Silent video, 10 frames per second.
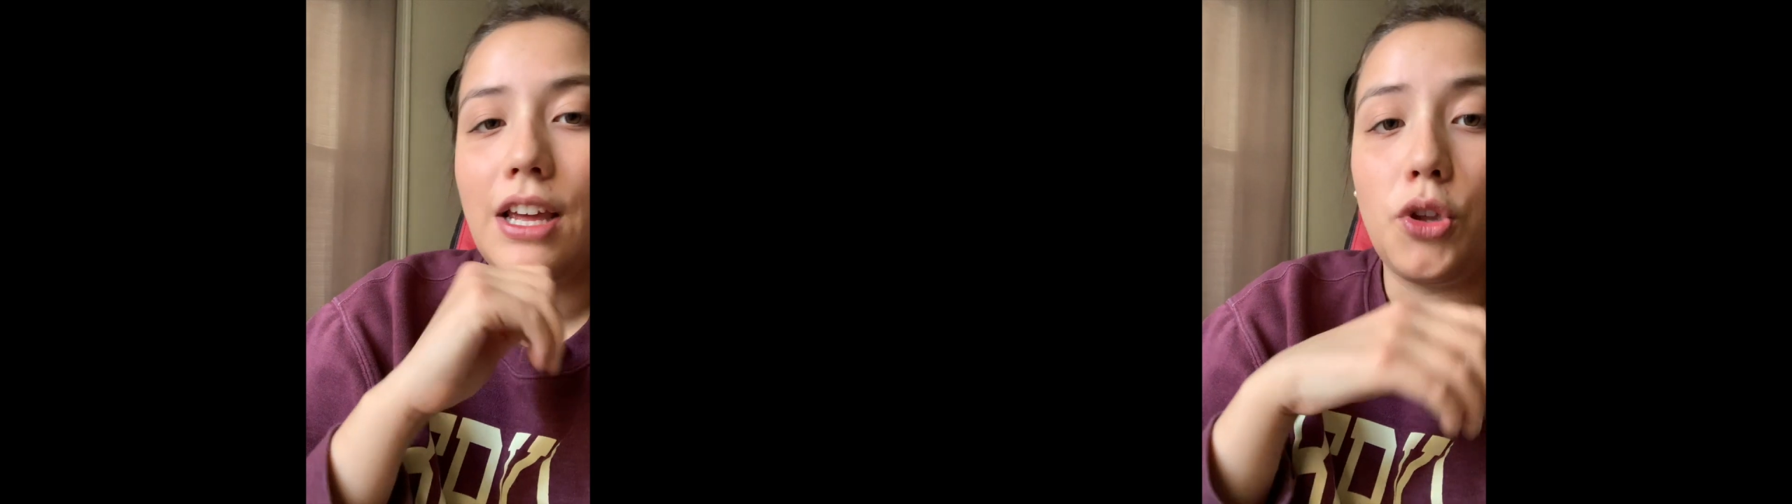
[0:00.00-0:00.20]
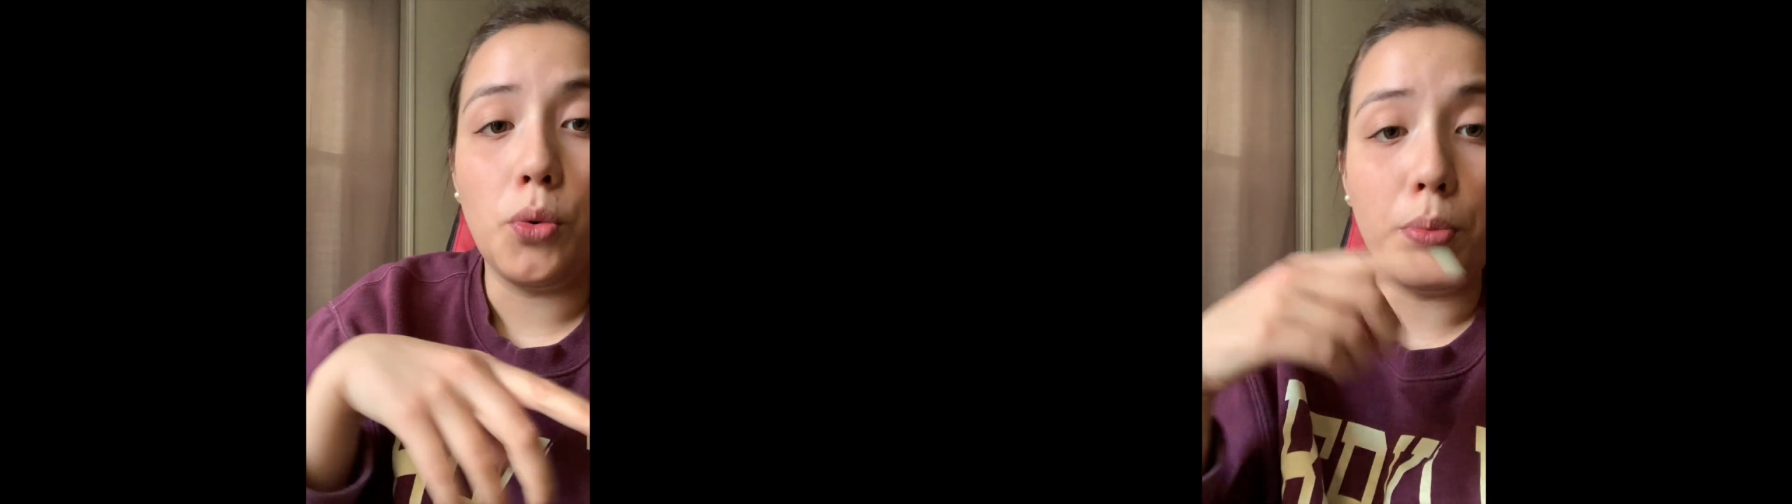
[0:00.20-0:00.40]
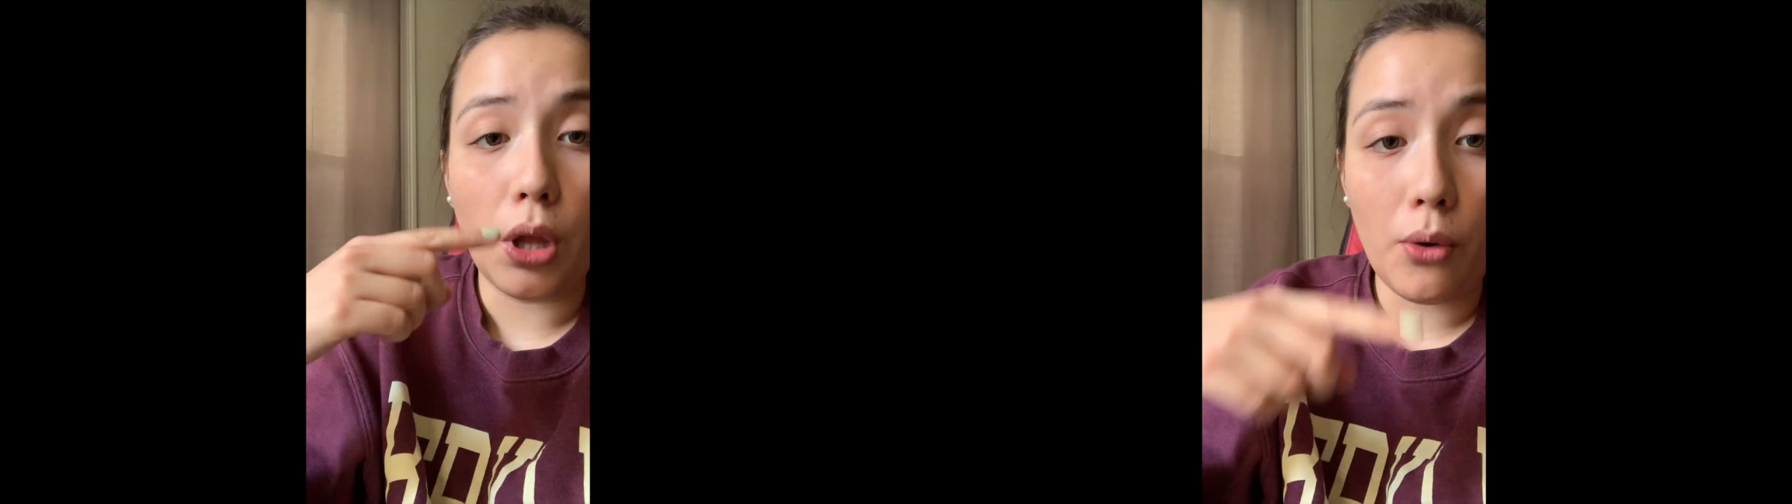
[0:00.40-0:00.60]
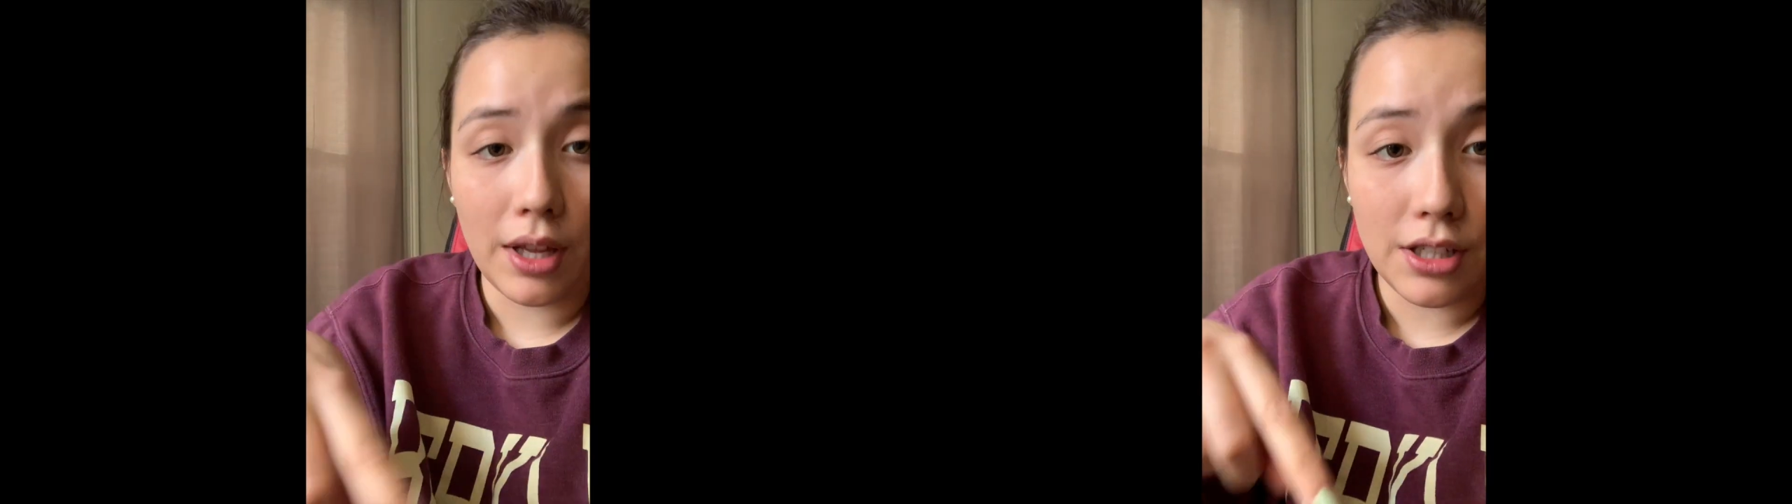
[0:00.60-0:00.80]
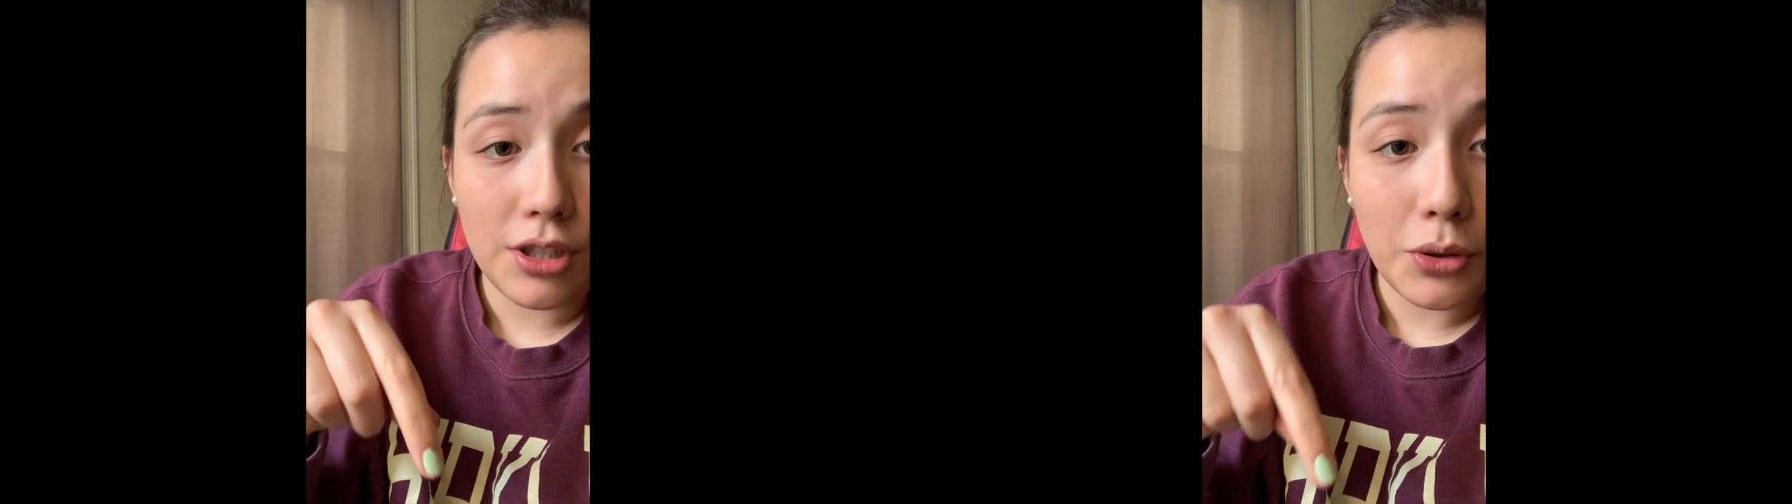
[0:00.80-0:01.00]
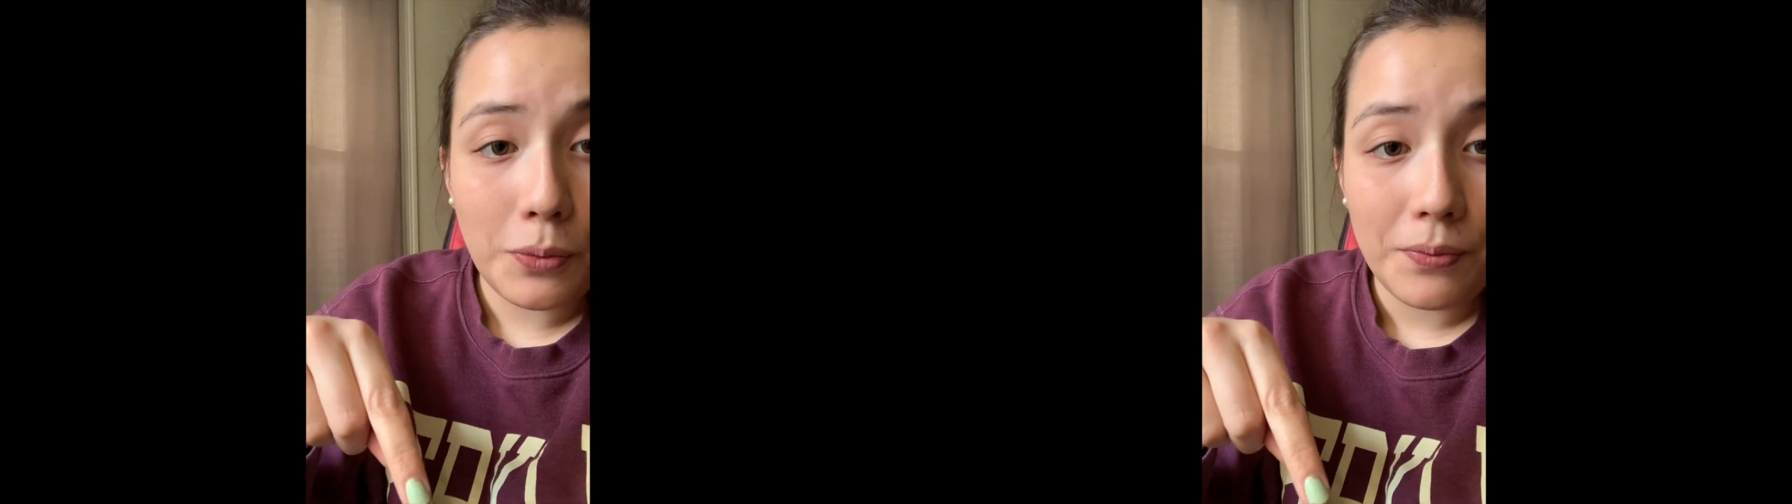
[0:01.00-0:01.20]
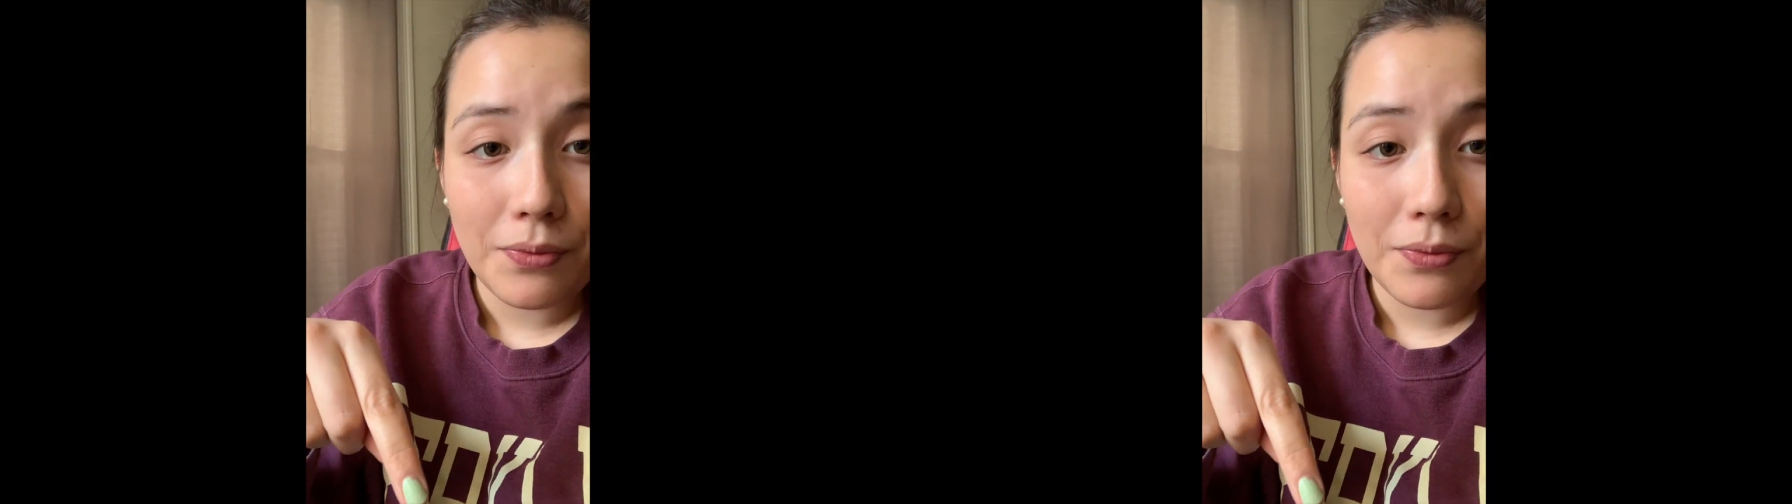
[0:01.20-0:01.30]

you blow into,